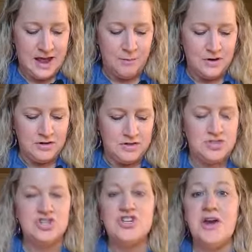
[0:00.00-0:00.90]
I wanted just
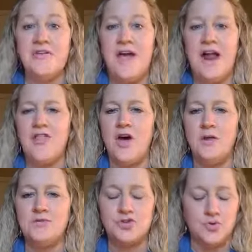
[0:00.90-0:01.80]
to share that. I thought it
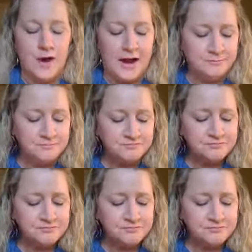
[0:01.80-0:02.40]
was great.